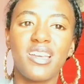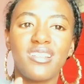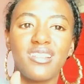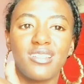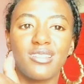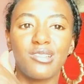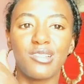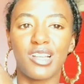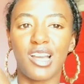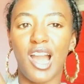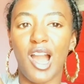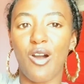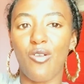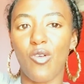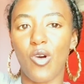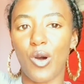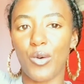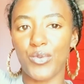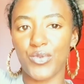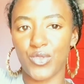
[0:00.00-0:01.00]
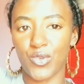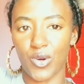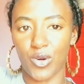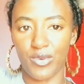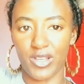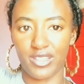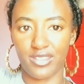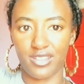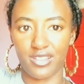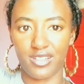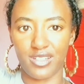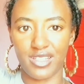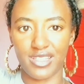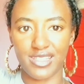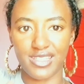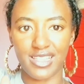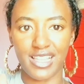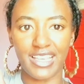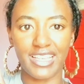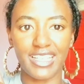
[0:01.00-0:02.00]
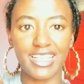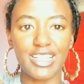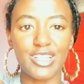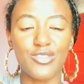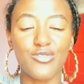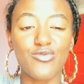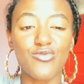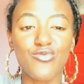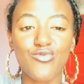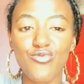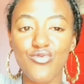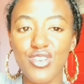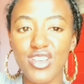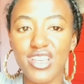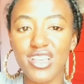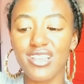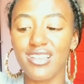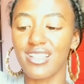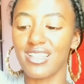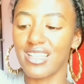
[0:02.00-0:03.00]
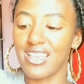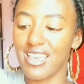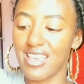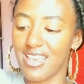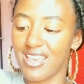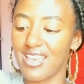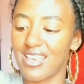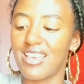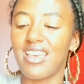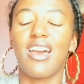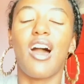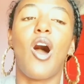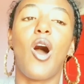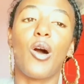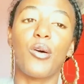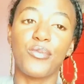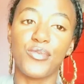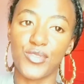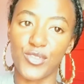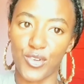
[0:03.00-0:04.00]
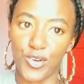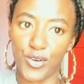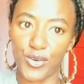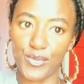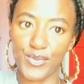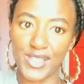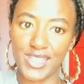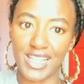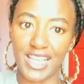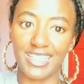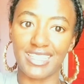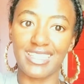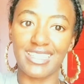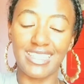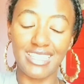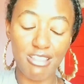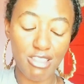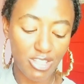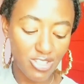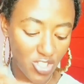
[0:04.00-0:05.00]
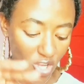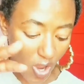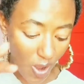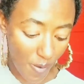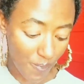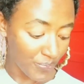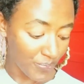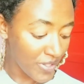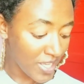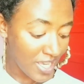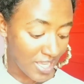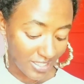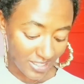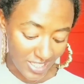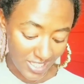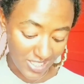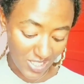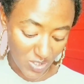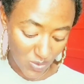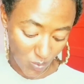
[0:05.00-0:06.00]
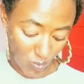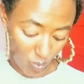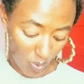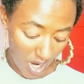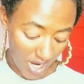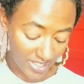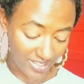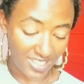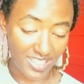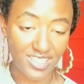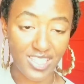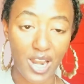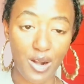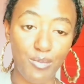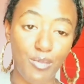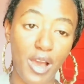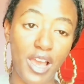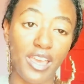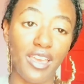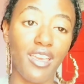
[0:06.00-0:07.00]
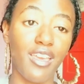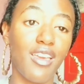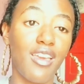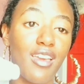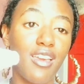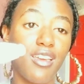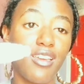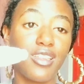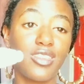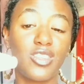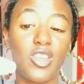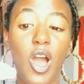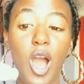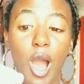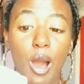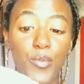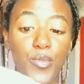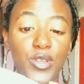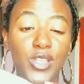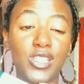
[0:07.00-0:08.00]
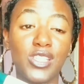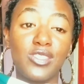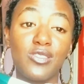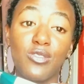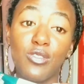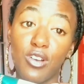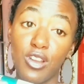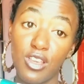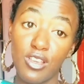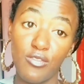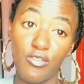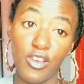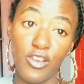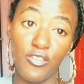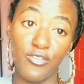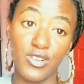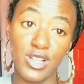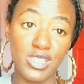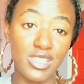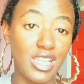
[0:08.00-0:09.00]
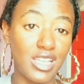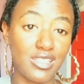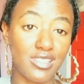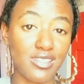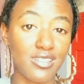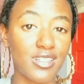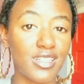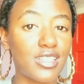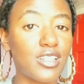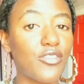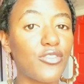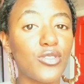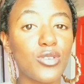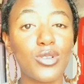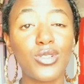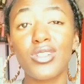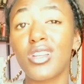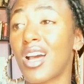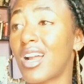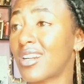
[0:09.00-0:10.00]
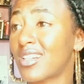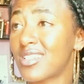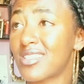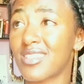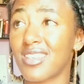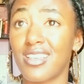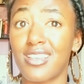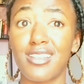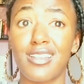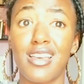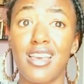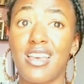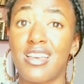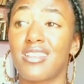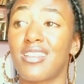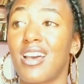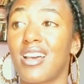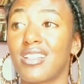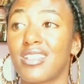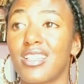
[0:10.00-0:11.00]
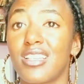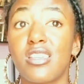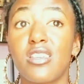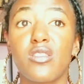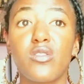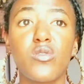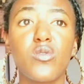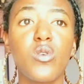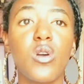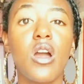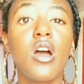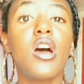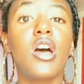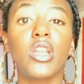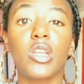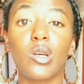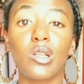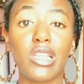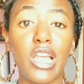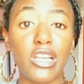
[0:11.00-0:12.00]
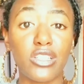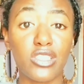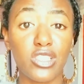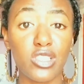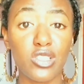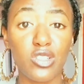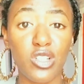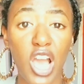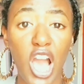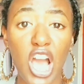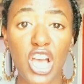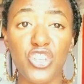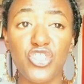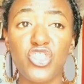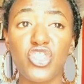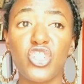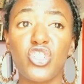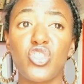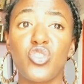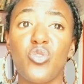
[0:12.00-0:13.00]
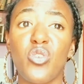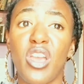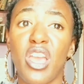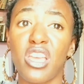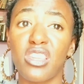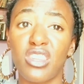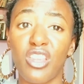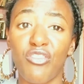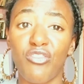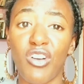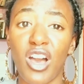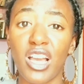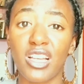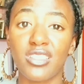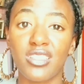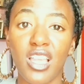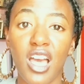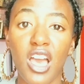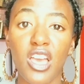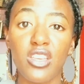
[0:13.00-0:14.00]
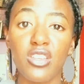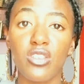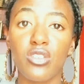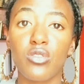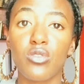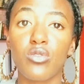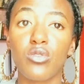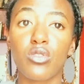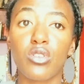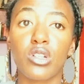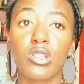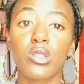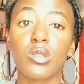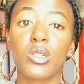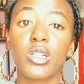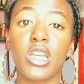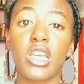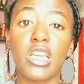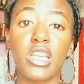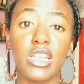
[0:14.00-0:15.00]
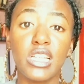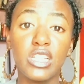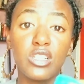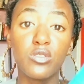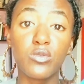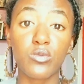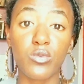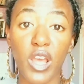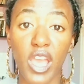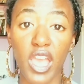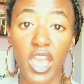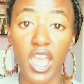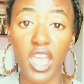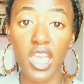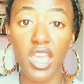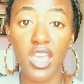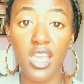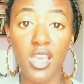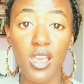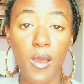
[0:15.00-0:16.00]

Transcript: look how absorbent it is. Like it absorbs like the top. This is why these are my top 3 favorite sunscreen. If you're dark skin and honey, you don't like to look ashy and you hate the fact that you're looking gray,